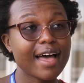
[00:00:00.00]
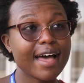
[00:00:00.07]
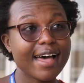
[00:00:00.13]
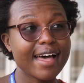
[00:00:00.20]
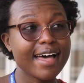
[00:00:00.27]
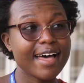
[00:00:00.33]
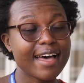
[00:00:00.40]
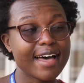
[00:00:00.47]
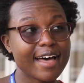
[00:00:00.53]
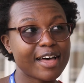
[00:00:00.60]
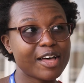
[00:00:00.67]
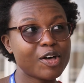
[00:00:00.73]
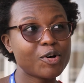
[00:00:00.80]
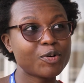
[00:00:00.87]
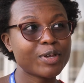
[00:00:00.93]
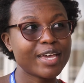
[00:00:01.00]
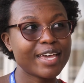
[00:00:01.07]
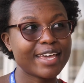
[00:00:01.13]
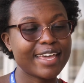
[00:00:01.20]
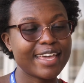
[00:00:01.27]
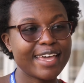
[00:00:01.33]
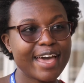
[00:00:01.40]

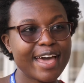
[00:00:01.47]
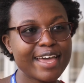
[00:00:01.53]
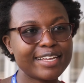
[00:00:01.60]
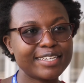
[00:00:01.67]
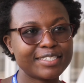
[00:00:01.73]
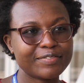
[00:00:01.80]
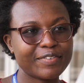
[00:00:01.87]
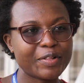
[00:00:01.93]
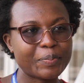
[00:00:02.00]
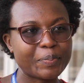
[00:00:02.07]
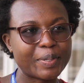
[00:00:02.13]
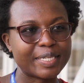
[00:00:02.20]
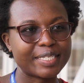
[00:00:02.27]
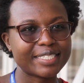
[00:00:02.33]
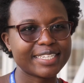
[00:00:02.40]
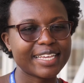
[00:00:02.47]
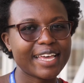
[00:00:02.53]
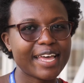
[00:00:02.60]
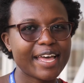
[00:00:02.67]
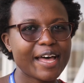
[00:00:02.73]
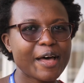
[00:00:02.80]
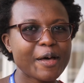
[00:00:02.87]
Okay, AI and development.
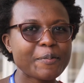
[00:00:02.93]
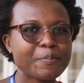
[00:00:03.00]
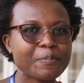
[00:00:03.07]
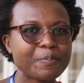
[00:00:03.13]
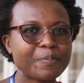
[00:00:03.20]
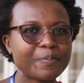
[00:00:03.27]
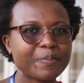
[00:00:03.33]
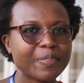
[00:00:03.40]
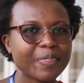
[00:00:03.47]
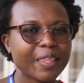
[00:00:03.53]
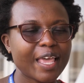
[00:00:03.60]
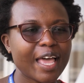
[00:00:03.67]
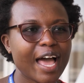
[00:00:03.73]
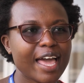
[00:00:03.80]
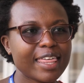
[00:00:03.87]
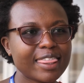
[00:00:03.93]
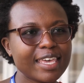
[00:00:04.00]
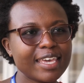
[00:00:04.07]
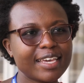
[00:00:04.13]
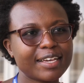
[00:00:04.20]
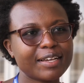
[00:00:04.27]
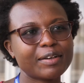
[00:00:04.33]
I
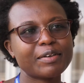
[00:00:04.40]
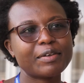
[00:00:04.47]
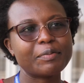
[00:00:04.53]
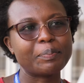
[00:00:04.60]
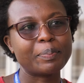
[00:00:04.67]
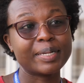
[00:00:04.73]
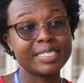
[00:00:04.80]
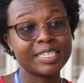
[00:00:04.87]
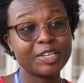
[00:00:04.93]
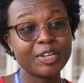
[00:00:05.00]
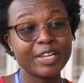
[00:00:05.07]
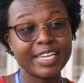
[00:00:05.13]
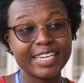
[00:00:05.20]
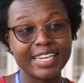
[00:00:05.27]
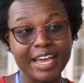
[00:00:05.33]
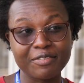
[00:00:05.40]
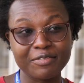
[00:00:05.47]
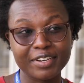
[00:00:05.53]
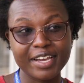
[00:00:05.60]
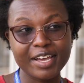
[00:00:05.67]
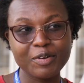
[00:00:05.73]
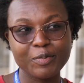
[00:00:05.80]
think particularly in
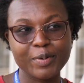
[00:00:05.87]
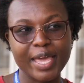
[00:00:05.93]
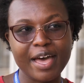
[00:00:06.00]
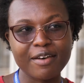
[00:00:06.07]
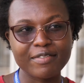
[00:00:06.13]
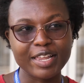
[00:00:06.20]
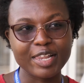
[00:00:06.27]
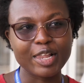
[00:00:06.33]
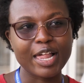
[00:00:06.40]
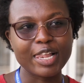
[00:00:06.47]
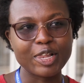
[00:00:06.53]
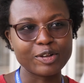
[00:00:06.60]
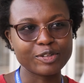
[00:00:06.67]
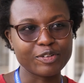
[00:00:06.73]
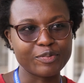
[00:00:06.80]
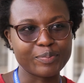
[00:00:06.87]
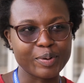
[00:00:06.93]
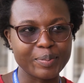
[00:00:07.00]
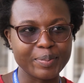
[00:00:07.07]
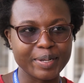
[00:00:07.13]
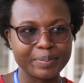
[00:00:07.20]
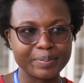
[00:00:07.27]
Africa, we have a lot of
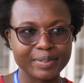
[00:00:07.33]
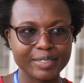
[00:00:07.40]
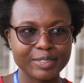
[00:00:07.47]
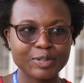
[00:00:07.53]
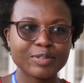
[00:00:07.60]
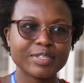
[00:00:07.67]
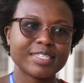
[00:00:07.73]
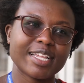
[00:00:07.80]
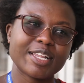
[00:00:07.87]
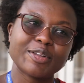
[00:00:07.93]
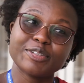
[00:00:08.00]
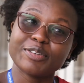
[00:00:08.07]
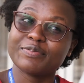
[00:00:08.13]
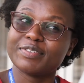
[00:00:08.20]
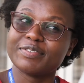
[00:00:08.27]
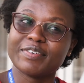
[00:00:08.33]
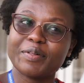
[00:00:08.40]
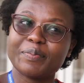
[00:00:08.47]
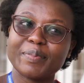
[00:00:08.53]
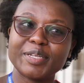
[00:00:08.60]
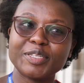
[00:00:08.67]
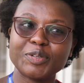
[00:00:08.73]
problems. So there's a lot of
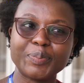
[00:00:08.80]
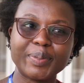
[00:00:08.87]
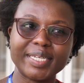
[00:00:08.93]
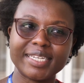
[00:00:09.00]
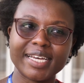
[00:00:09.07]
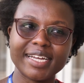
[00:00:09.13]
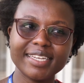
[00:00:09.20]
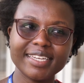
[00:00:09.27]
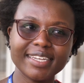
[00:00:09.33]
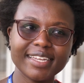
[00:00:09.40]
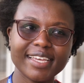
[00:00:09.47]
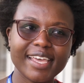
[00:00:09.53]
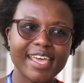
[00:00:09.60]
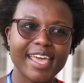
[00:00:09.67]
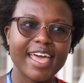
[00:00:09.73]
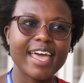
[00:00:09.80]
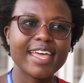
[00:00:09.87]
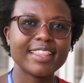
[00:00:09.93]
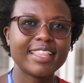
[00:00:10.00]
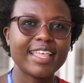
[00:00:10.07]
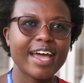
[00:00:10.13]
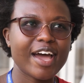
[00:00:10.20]
development to be done,
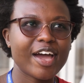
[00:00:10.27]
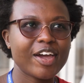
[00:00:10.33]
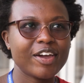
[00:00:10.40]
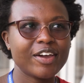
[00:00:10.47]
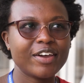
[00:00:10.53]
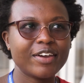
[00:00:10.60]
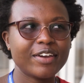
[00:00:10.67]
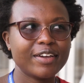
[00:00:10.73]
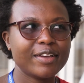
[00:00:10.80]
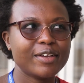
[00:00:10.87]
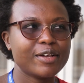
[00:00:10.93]
and there are